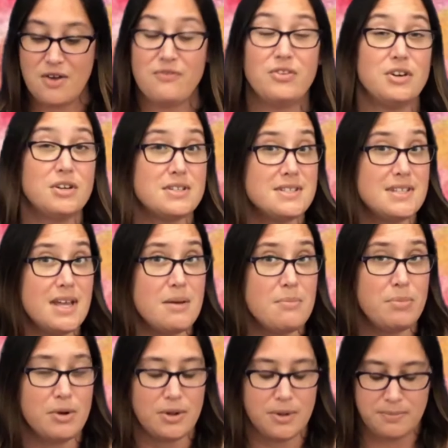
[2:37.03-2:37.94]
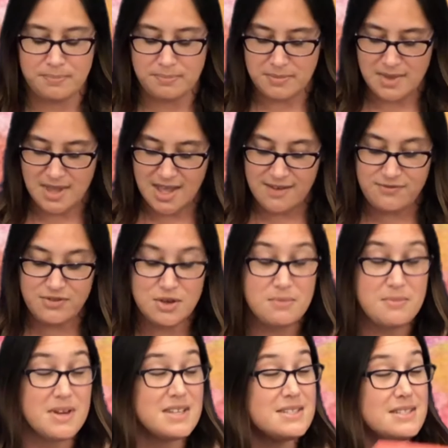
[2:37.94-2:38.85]
For example, if
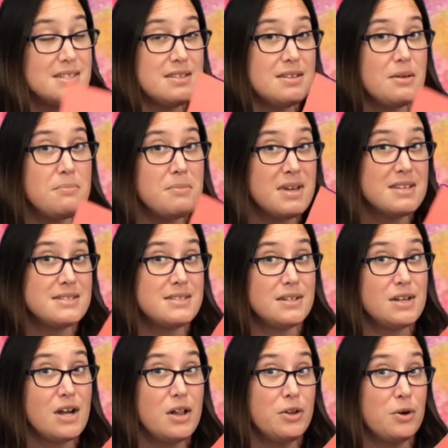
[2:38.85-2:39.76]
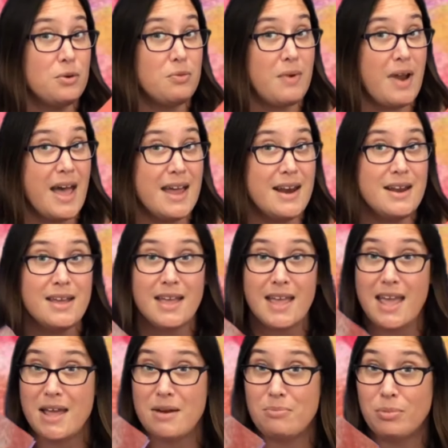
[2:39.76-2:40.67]
you mix, a, mix the color red
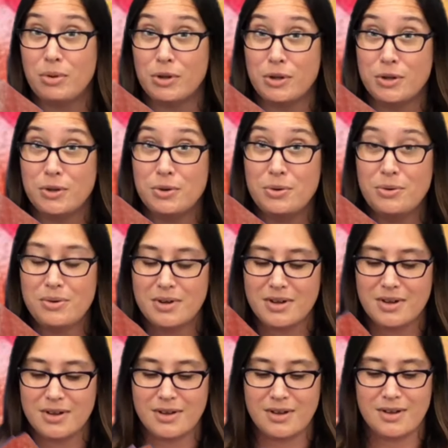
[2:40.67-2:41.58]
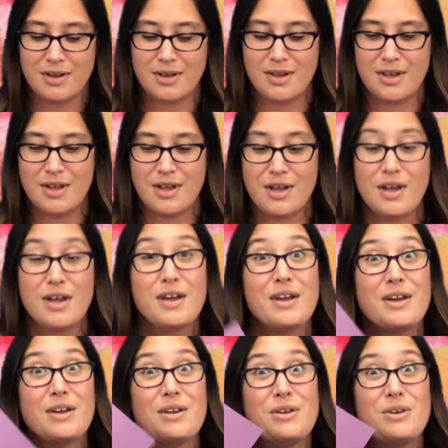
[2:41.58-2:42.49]
and blue,
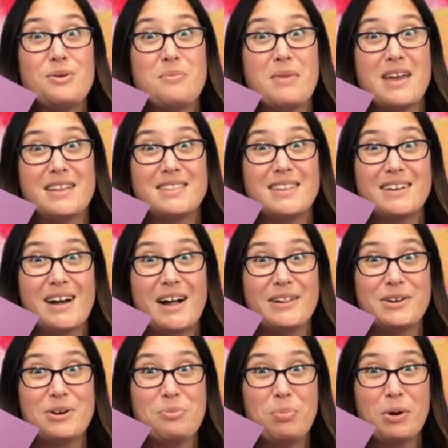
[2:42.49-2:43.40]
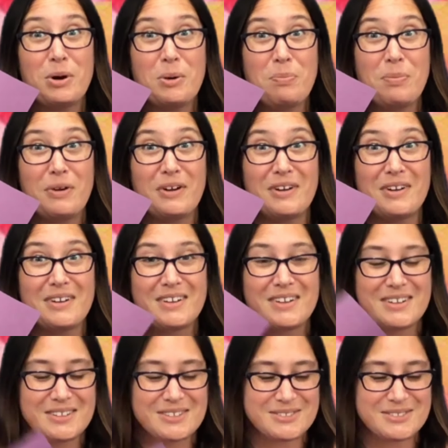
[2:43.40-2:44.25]
you make the color purple.